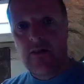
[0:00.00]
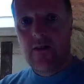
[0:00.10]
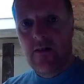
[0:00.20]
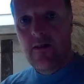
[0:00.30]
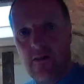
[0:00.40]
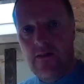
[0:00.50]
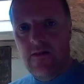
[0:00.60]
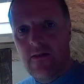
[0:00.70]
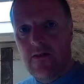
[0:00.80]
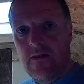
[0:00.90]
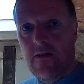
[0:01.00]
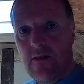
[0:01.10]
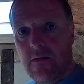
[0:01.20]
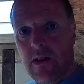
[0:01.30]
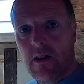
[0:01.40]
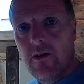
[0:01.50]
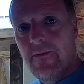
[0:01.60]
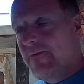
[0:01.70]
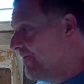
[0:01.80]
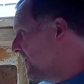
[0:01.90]
There we go.
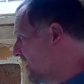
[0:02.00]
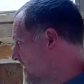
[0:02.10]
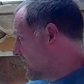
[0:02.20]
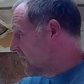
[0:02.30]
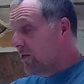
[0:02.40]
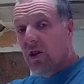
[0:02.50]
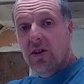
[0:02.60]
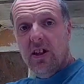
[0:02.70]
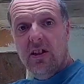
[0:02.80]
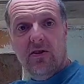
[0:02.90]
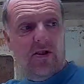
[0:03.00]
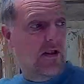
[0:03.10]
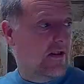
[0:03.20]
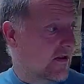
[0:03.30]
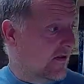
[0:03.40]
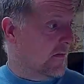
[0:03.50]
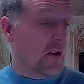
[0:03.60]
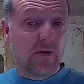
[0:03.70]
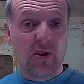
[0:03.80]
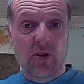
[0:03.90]
Yeah, I've cut these,
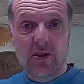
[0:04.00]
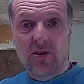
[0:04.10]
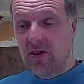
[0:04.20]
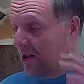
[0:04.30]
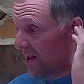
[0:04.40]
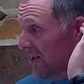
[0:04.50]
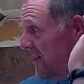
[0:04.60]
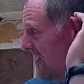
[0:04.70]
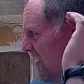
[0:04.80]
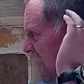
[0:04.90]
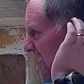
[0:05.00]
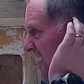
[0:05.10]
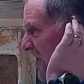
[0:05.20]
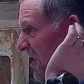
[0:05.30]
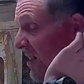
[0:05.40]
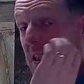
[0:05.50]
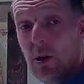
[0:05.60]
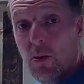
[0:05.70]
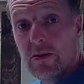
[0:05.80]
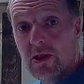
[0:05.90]
both sides. Uh, now
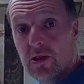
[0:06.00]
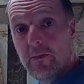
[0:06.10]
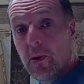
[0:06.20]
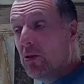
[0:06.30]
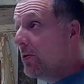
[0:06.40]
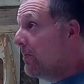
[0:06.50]
I was going to bond